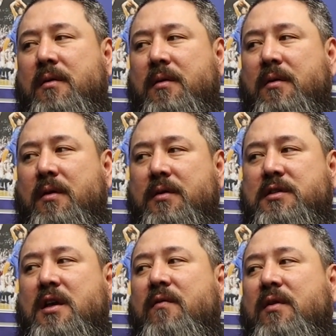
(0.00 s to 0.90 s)
What's the
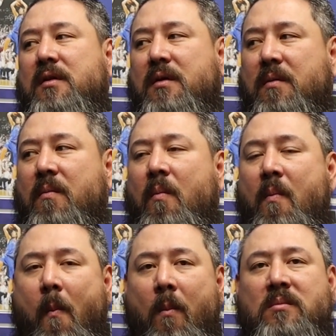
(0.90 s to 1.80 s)
line? 7?
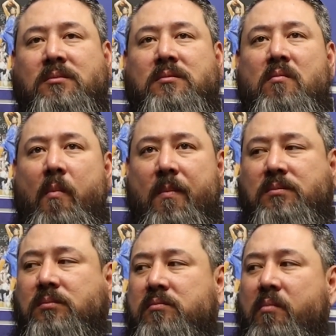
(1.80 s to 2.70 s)
Before the
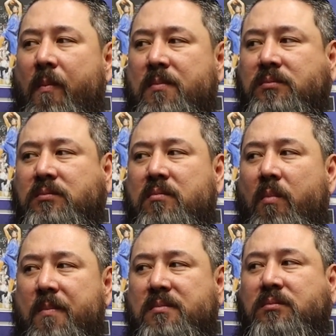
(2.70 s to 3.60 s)
season, I said
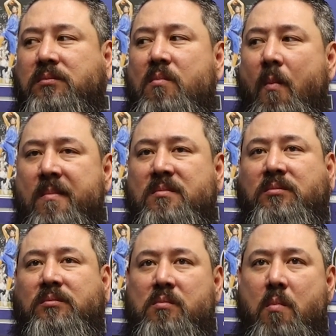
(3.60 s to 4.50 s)
Niners Chiefs, so
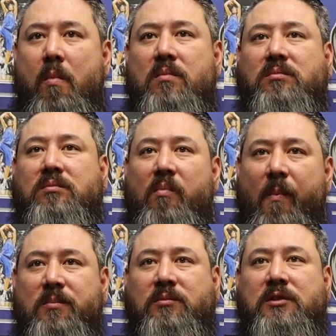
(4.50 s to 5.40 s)
I'm going to stick with that also.